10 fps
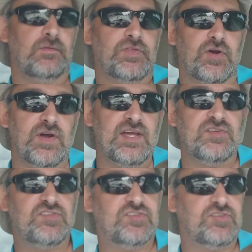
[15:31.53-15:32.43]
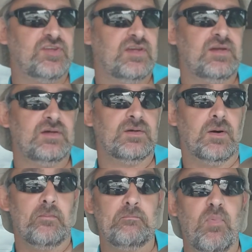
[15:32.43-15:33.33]
There is
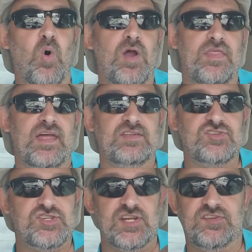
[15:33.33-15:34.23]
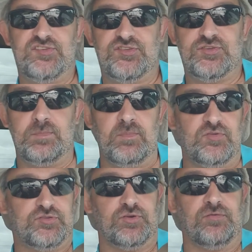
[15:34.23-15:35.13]
more than just
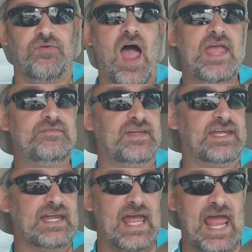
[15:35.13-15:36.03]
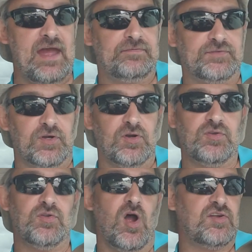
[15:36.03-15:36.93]
surviving after
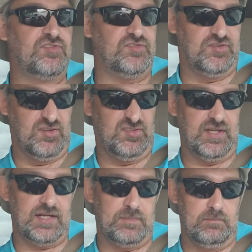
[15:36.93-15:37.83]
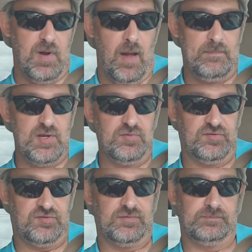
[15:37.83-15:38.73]
narcissistic
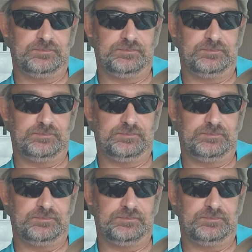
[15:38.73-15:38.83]
abuse.